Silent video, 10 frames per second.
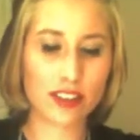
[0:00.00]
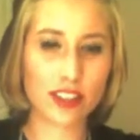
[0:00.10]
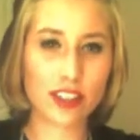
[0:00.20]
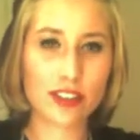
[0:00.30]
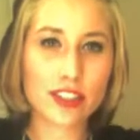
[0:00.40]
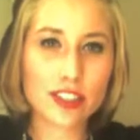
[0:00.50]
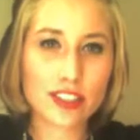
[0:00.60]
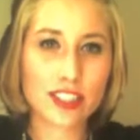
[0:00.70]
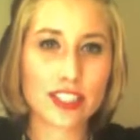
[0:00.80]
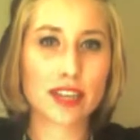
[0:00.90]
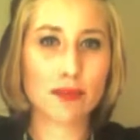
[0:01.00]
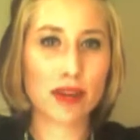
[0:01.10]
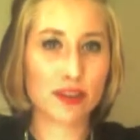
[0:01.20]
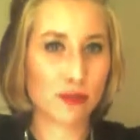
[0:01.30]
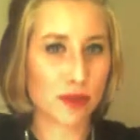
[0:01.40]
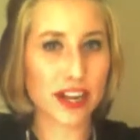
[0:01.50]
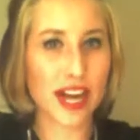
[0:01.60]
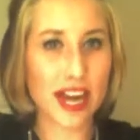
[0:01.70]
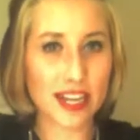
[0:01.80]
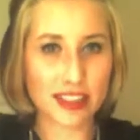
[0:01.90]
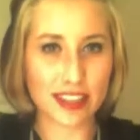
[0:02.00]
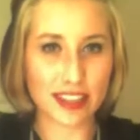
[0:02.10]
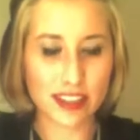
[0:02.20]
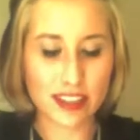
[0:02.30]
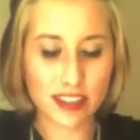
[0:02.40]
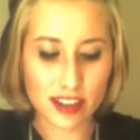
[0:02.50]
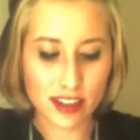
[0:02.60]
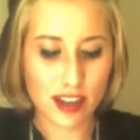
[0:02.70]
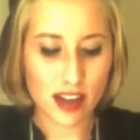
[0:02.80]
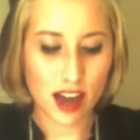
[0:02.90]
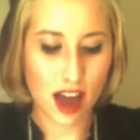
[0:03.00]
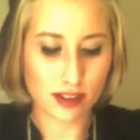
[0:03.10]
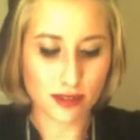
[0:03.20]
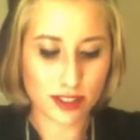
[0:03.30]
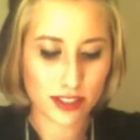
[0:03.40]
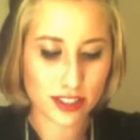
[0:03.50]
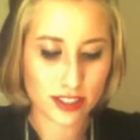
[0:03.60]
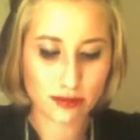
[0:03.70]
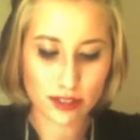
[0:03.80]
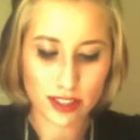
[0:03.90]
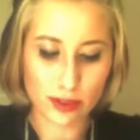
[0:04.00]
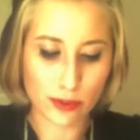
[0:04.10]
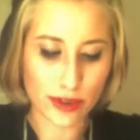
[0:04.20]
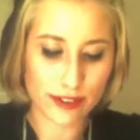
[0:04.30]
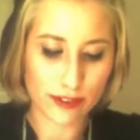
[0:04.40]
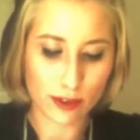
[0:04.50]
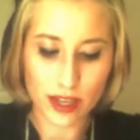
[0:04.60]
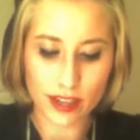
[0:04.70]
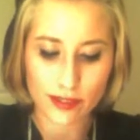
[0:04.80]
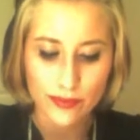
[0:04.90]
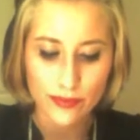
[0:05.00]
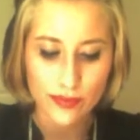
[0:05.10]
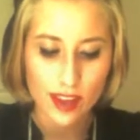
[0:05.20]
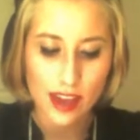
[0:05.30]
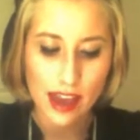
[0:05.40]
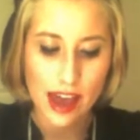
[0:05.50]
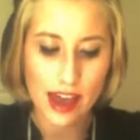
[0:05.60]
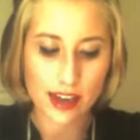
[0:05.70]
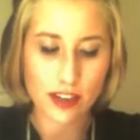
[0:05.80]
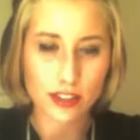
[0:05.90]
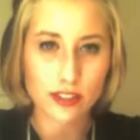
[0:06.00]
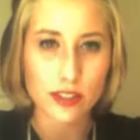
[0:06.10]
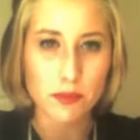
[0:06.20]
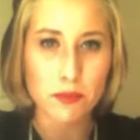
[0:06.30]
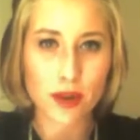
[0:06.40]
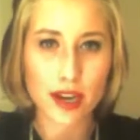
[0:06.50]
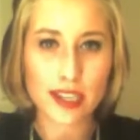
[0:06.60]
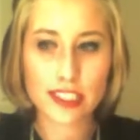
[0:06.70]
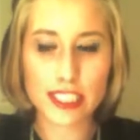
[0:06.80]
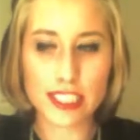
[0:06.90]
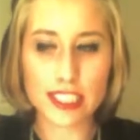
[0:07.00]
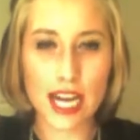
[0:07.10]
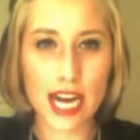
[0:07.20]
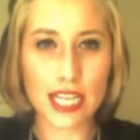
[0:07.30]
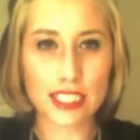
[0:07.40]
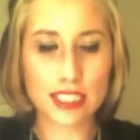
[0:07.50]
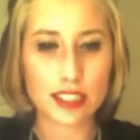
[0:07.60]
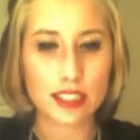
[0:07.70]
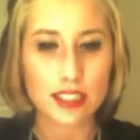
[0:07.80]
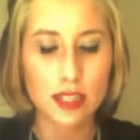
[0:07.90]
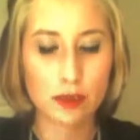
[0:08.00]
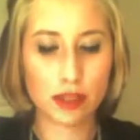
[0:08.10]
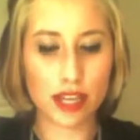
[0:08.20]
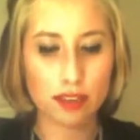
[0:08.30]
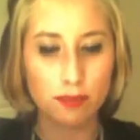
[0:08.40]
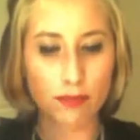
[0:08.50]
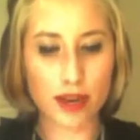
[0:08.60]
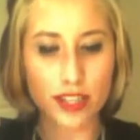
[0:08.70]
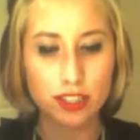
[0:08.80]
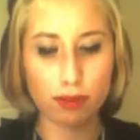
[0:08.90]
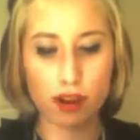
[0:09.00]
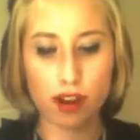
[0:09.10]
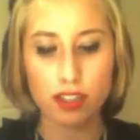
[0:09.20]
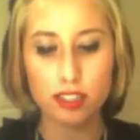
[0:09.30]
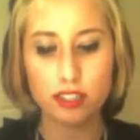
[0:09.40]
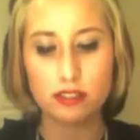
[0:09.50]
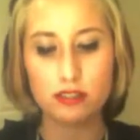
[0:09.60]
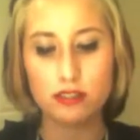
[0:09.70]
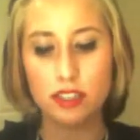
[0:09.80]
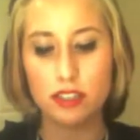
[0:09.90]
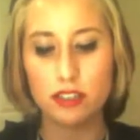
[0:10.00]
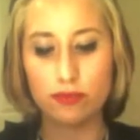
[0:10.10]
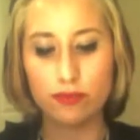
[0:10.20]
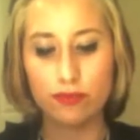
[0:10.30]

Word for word: you know, it just looks like I'm not even wearing anything um, so it doesn't really work for me. And also the brush, it's not the like brush part, you know,